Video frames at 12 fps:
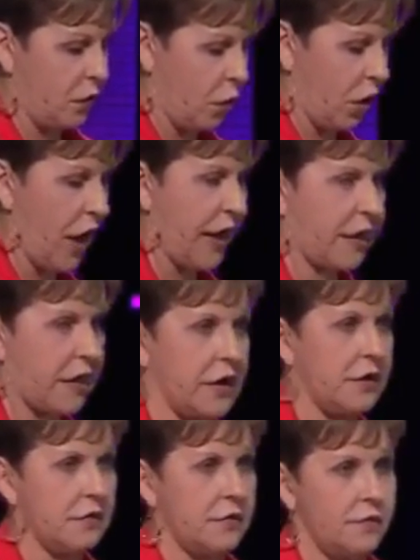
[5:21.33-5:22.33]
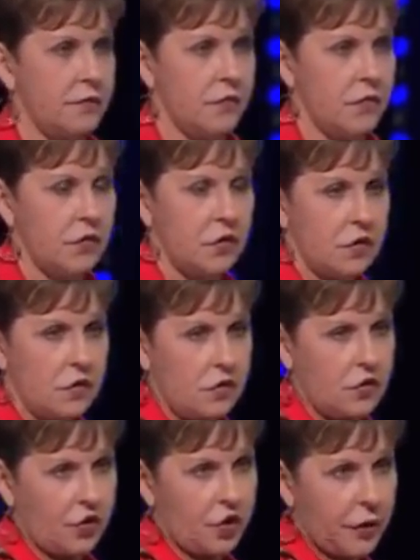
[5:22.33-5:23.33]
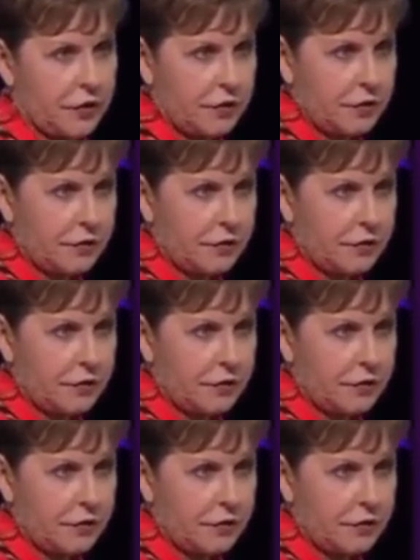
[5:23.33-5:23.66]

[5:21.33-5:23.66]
we're likely to do it.